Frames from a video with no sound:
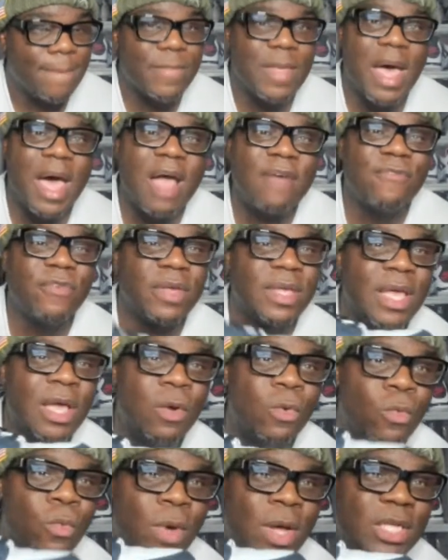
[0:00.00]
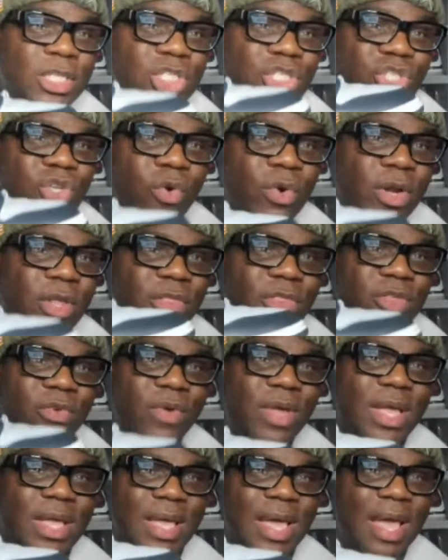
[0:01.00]
a. I forget what Jordan
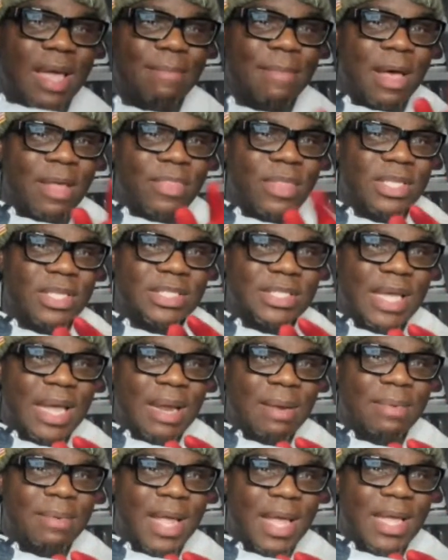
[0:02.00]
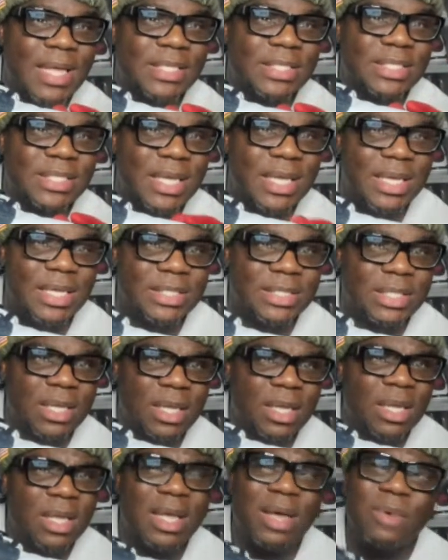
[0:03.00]
3 came out the same day as these.
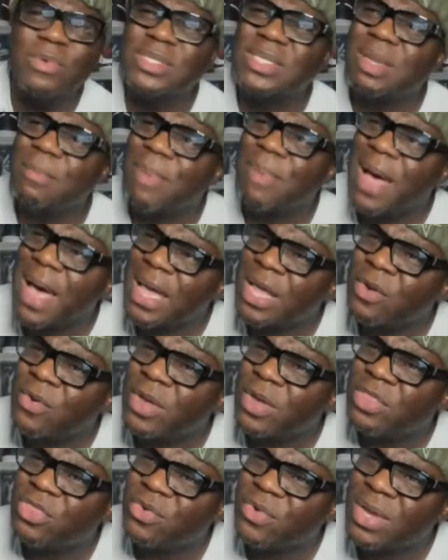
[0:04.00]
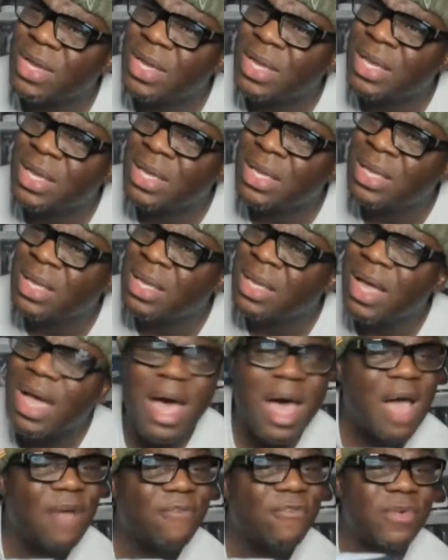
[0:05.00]
Was it the Pine Green 3?
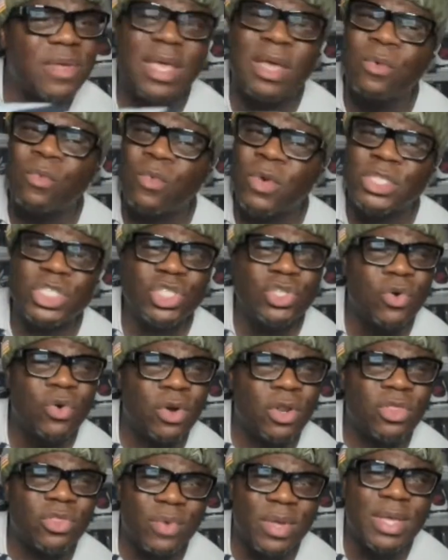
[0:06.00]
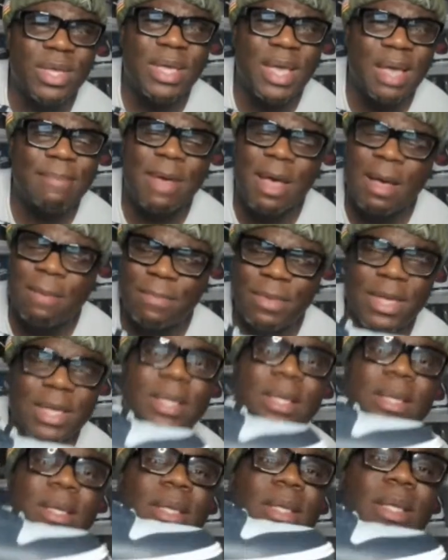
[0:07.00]
I forget which Jordan 3 came out, but
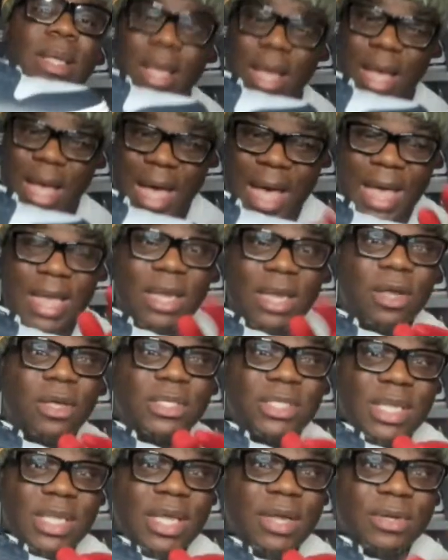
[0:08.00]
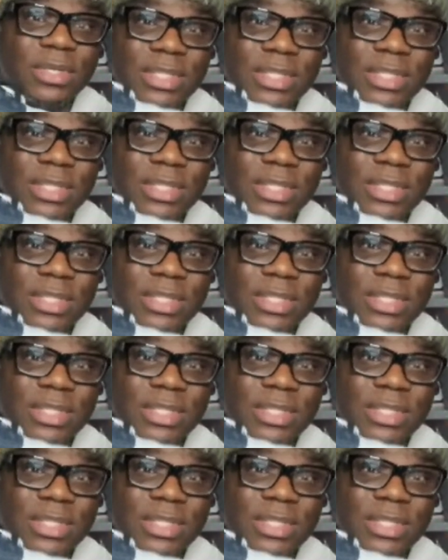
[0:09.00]
I hit on sneakers